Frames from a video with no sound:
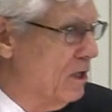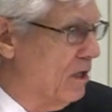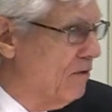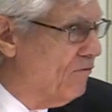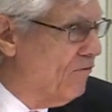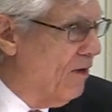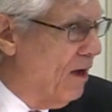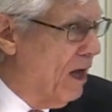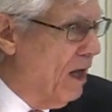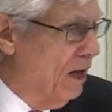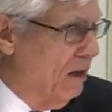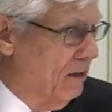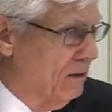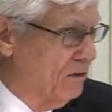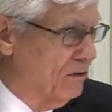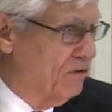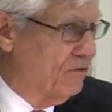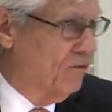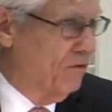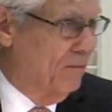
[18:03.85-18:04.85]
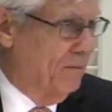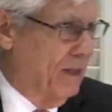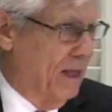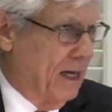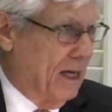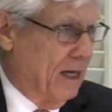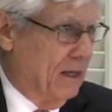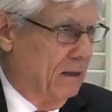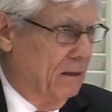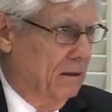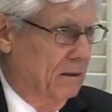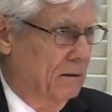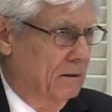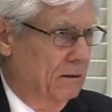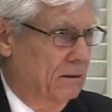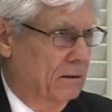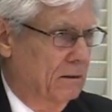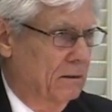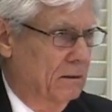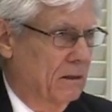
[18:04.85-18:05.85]
that follows from that
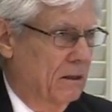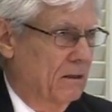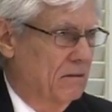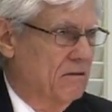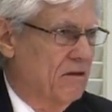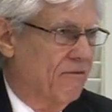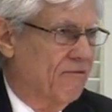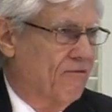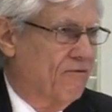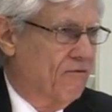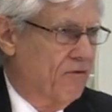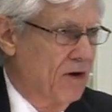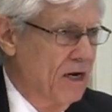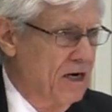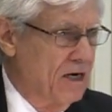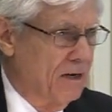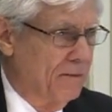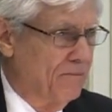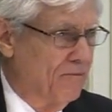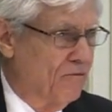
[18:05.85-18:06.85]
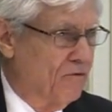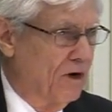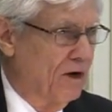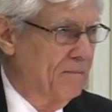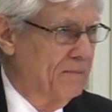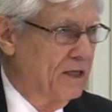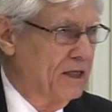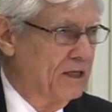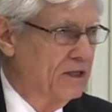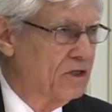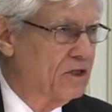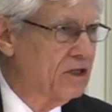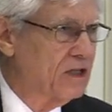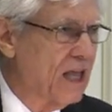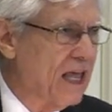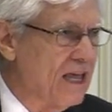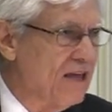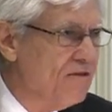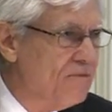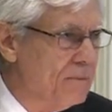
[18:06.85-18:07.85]
the freedom from the
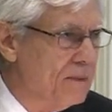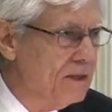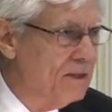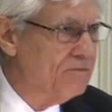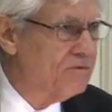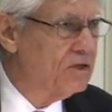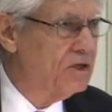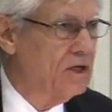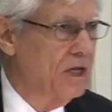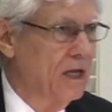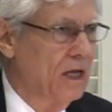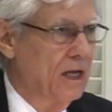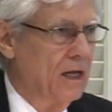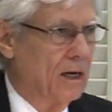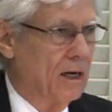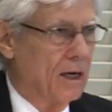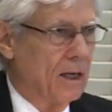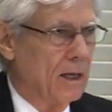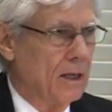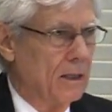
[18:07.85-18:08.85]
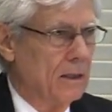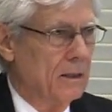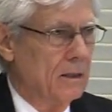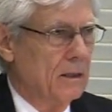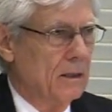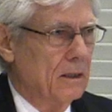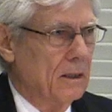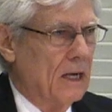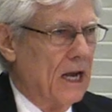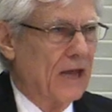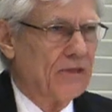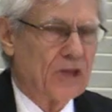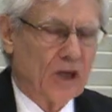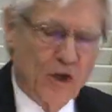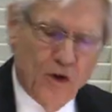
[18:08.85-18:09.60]
enslavement of sin, and the